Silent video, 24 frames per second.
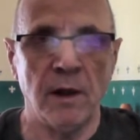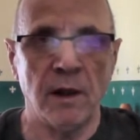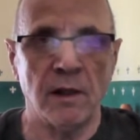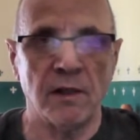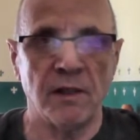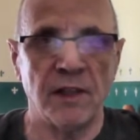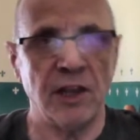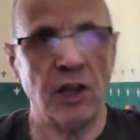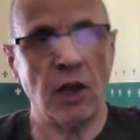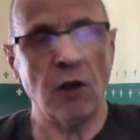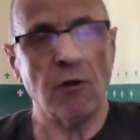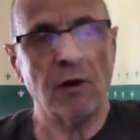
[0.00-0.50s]

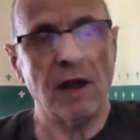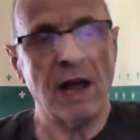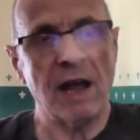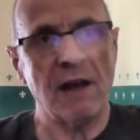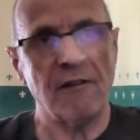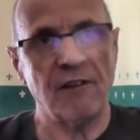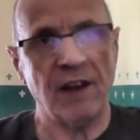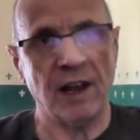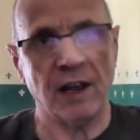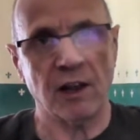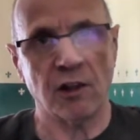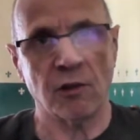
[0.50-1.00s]
they don't have
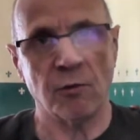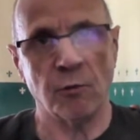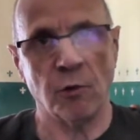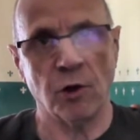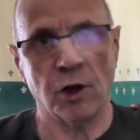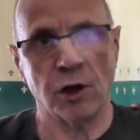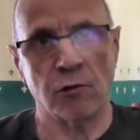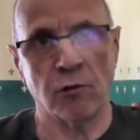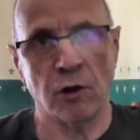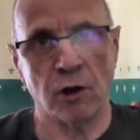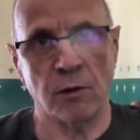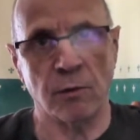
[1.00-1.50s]
X and Y
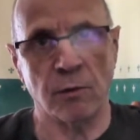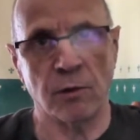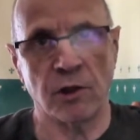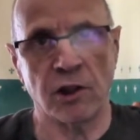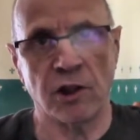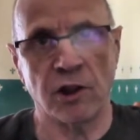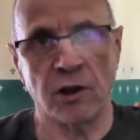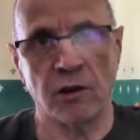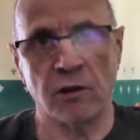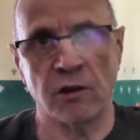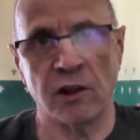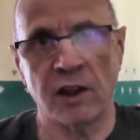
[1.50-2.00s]

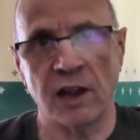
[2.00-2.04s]
chromosomes.